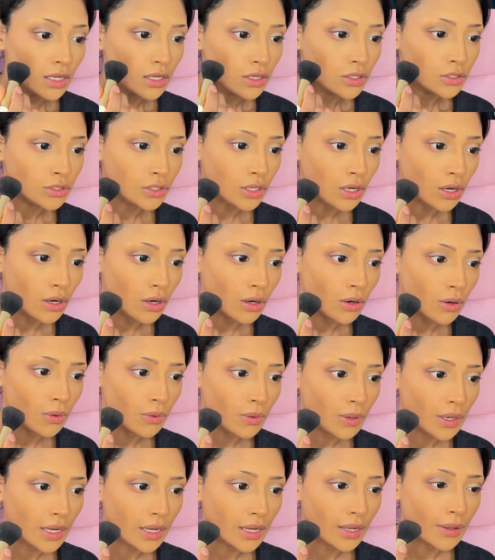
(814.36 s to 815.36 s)

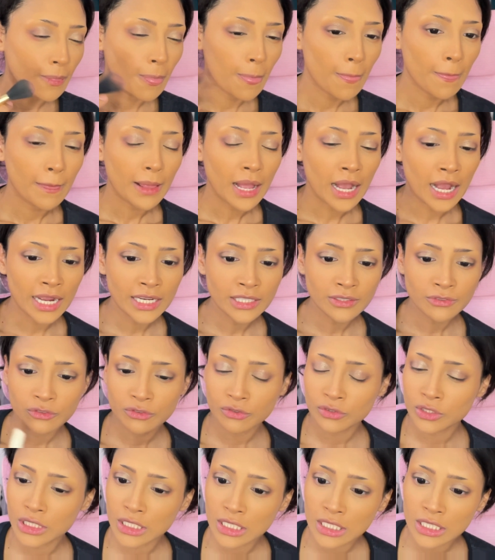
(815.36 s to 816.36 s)
So I've
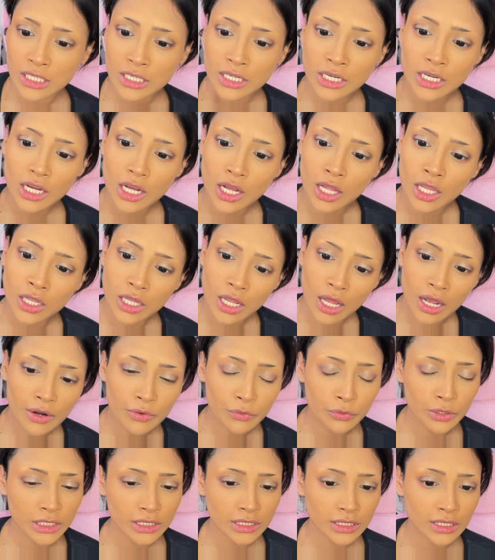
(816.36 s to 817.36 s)
seen a
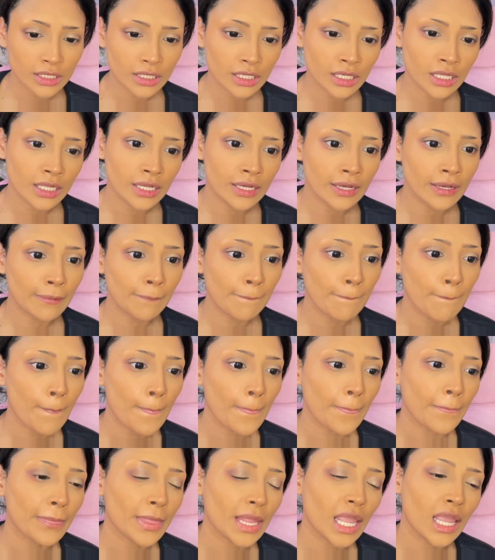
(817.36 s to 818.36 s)
lot recently
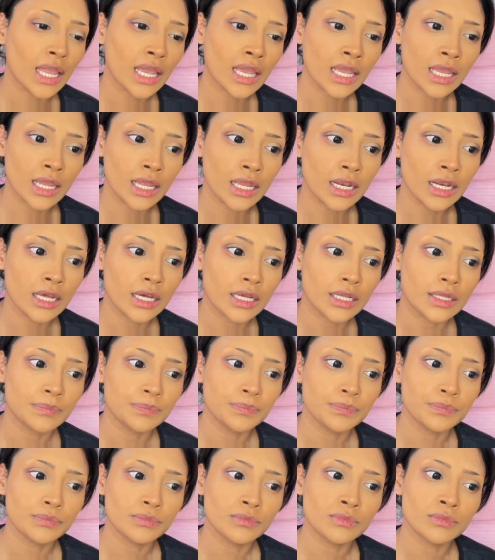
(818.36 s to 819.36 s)
in
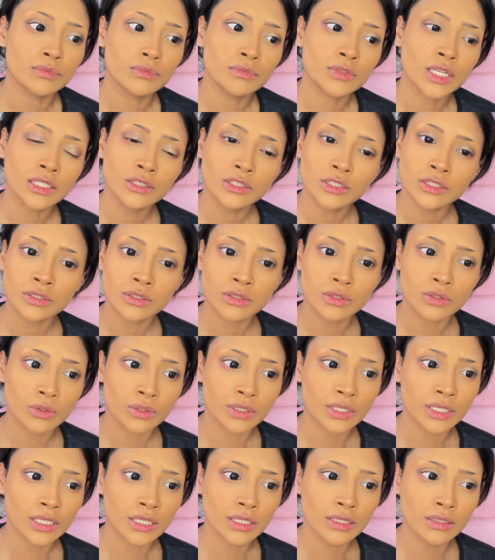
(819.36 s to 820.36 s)
not just
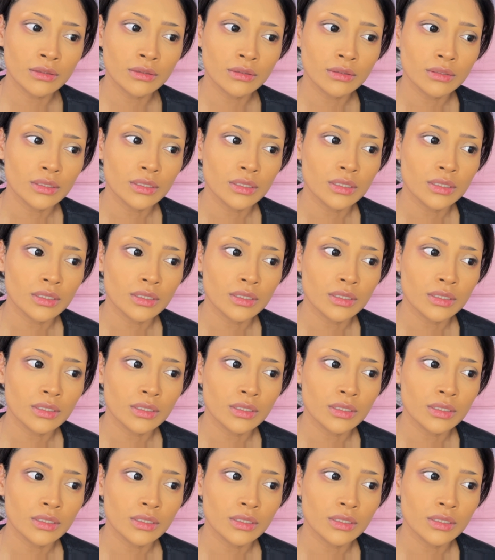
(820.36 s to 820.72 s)
Douyin,